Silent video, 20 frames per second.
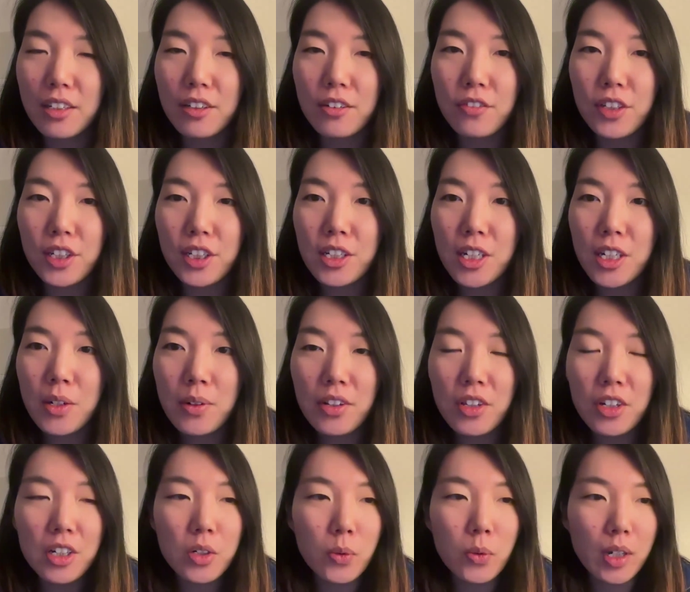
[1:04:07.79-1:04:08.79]
If there are no
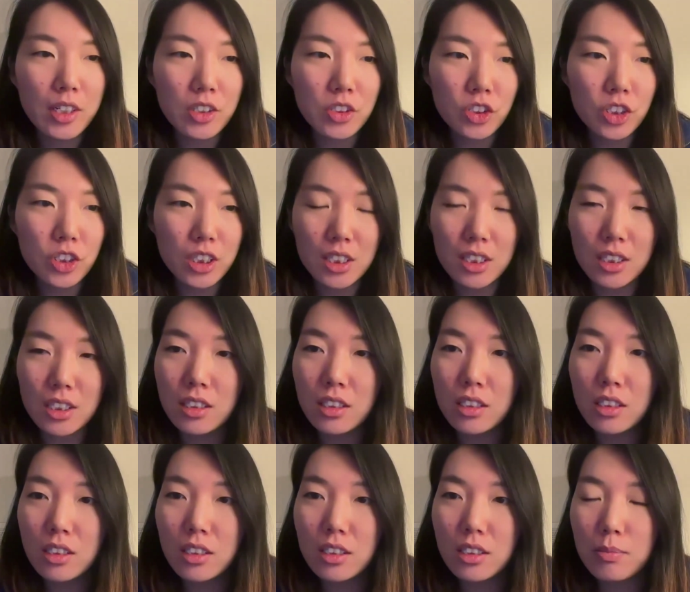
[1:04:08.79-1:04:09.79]
other
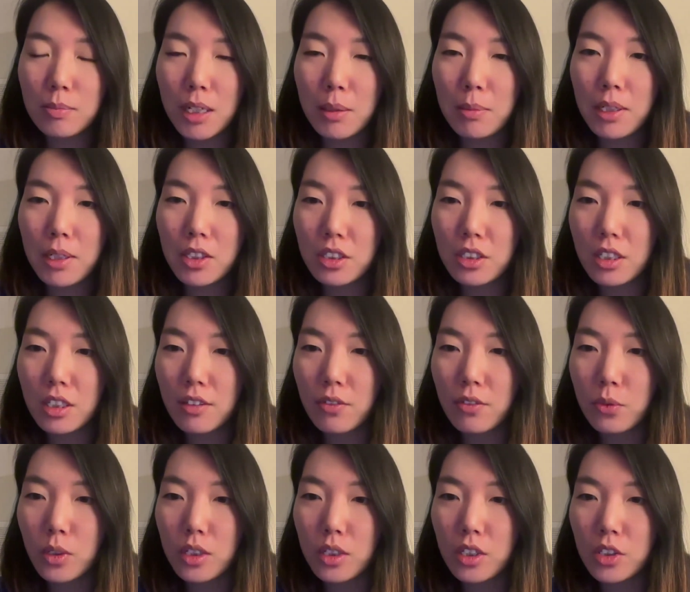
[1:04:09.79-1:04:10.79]
questions, maybe I'll
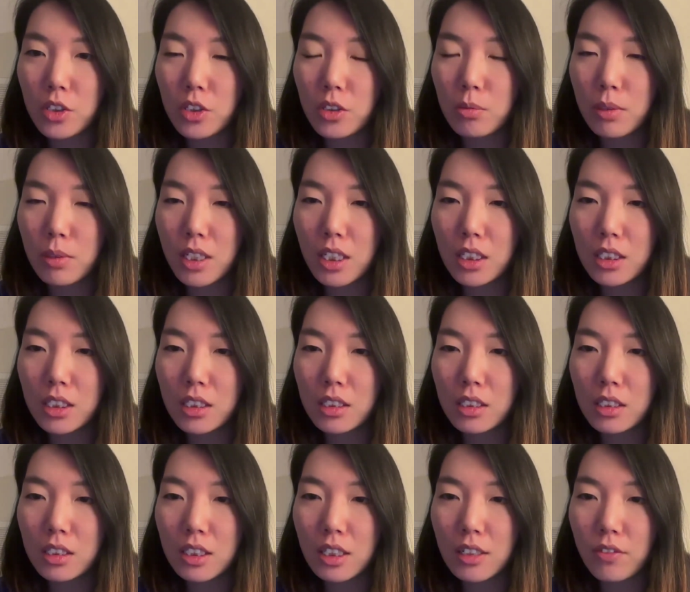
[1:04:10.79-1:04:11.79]
give 1 or 2
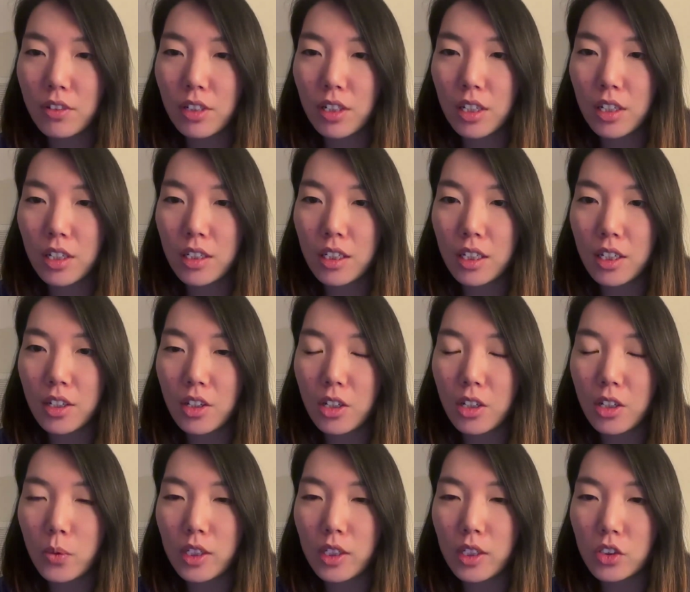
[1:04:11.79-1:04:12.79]
minutes to see if any
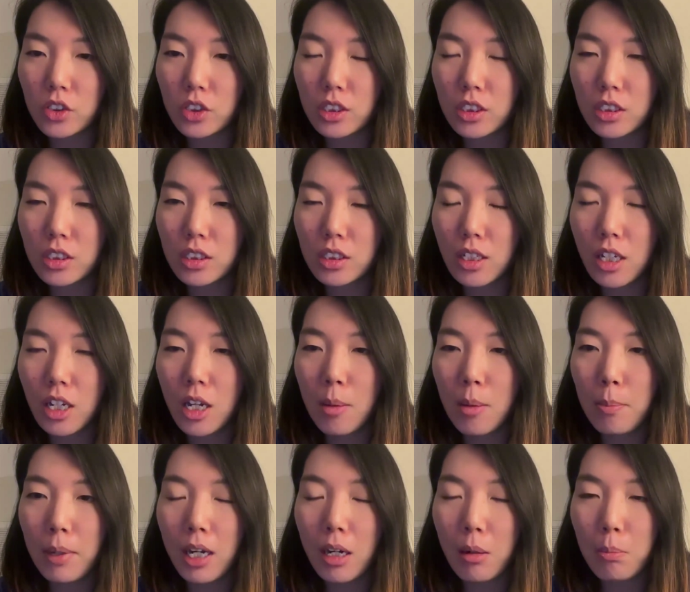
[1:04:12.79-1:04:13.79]
other questions
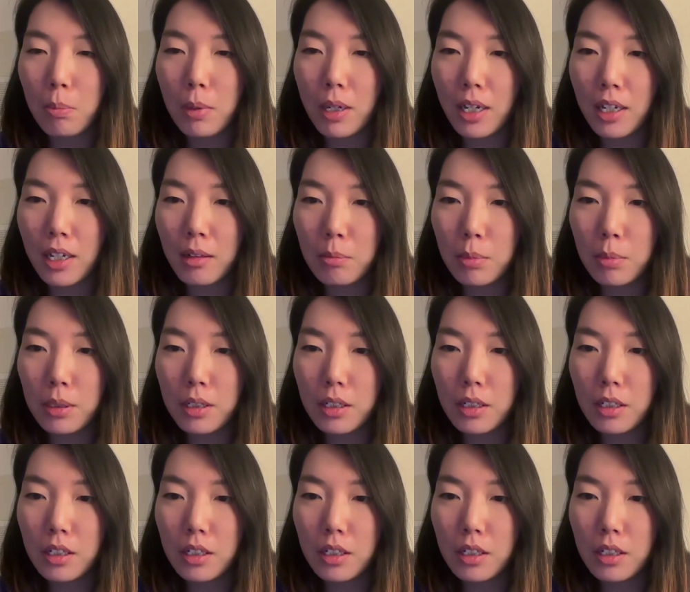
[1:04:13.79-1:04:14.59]
pop up.